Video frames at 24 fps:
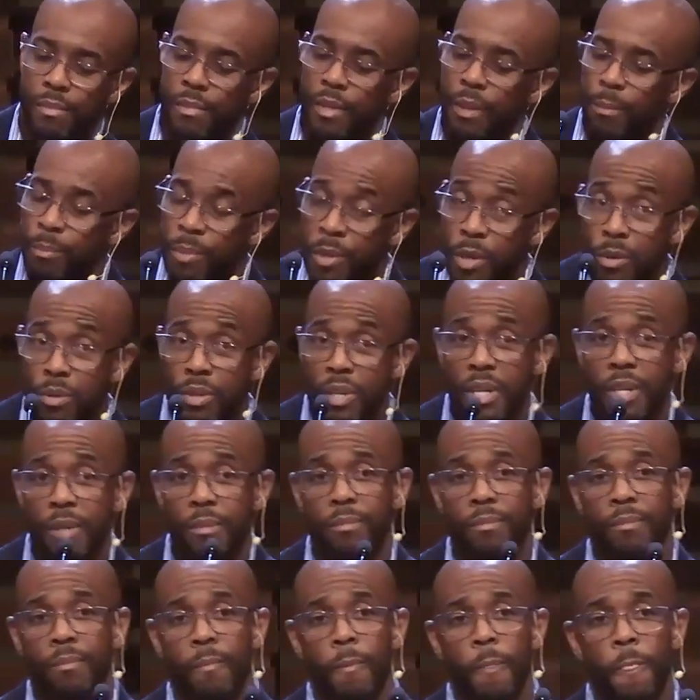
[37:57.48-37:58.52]
The beauty
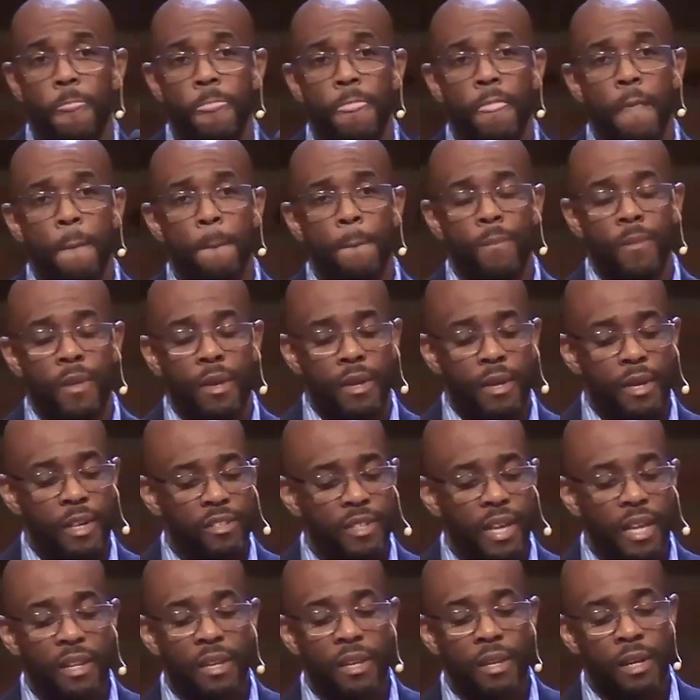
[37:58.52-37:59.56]
is
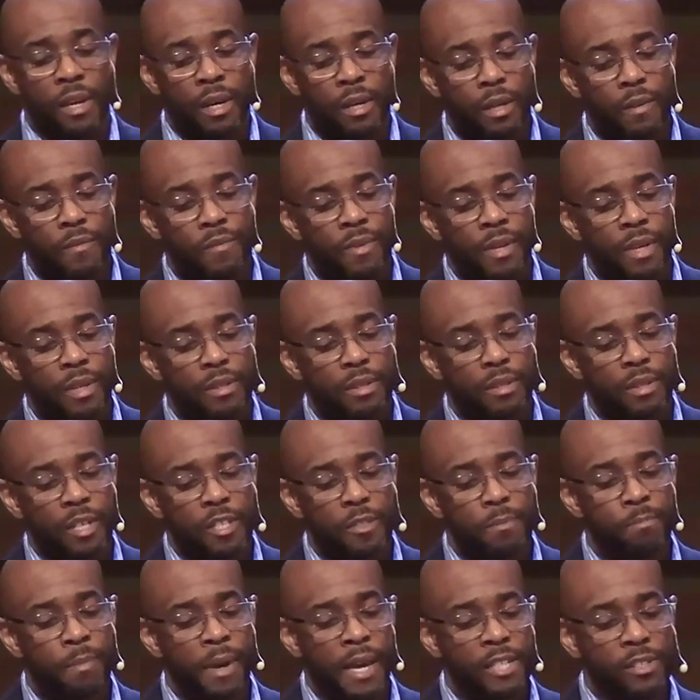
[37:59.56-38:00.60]
that none of this
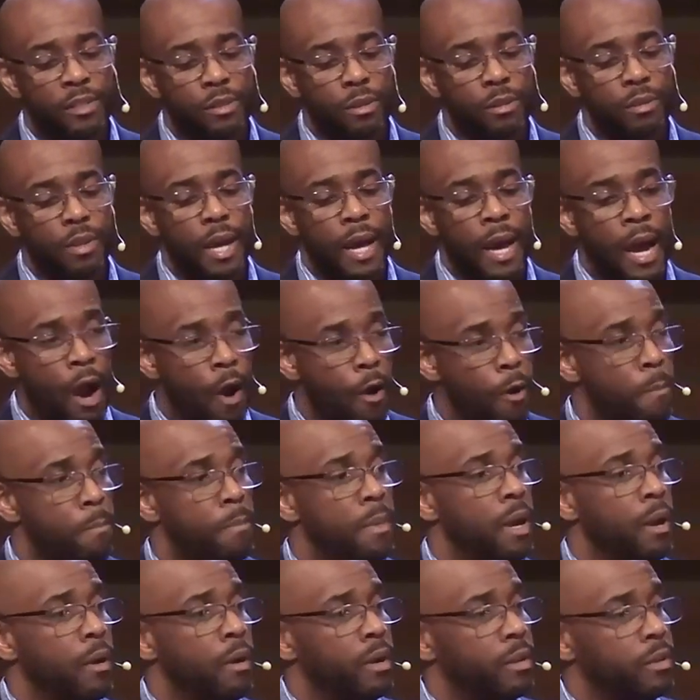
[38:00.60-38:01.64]
is based on our
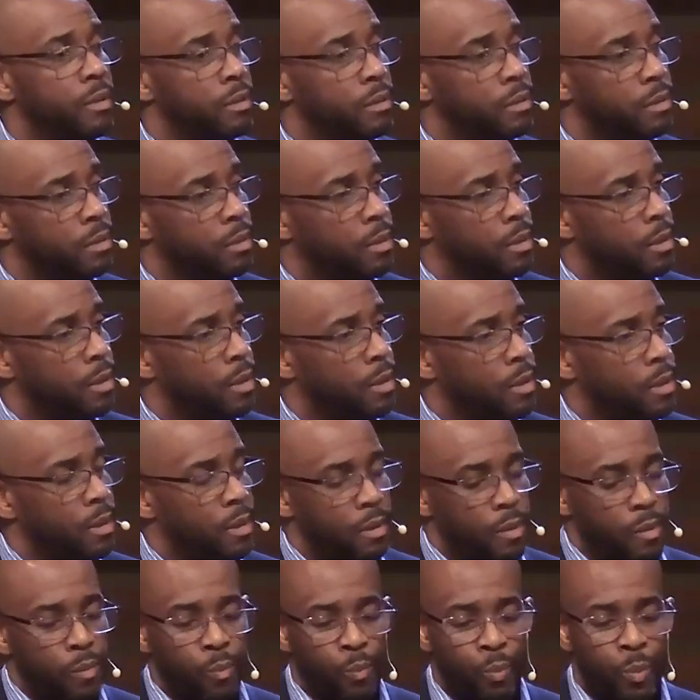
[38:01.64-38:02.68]
merit.
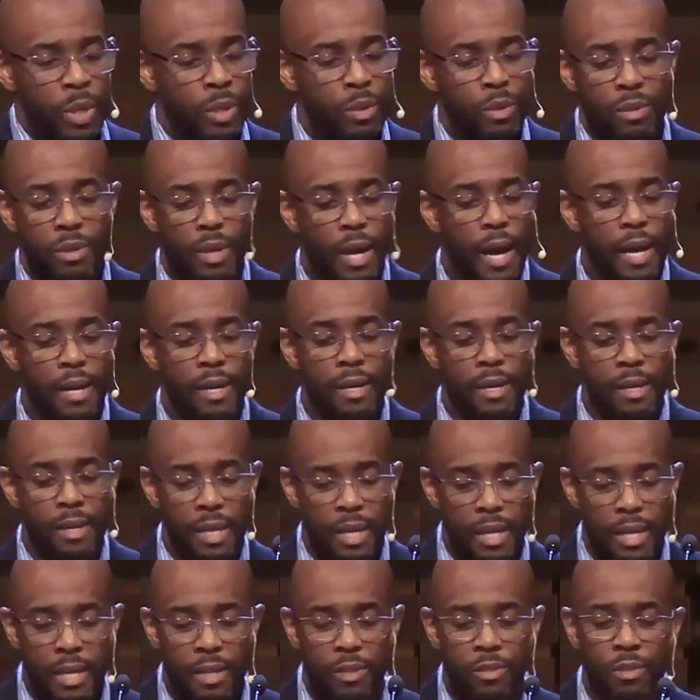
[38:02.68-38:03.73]
We do not
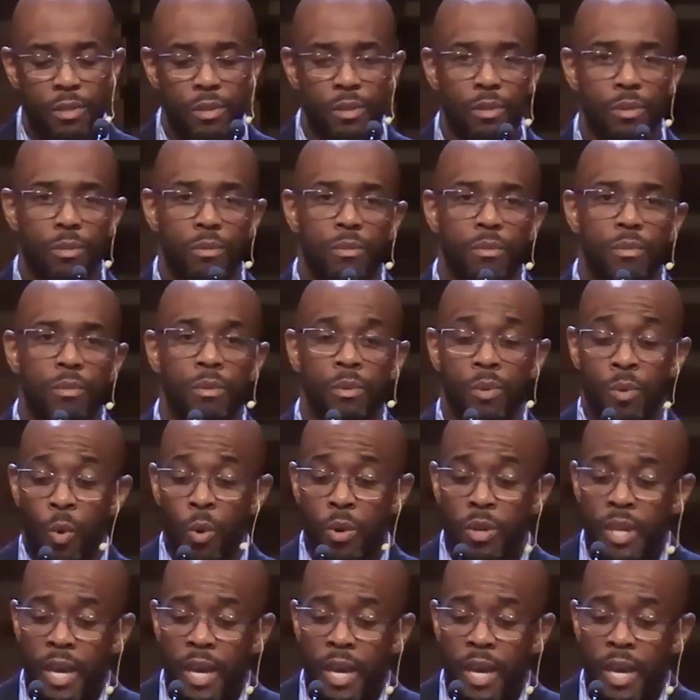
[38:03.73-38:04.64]
need to, nor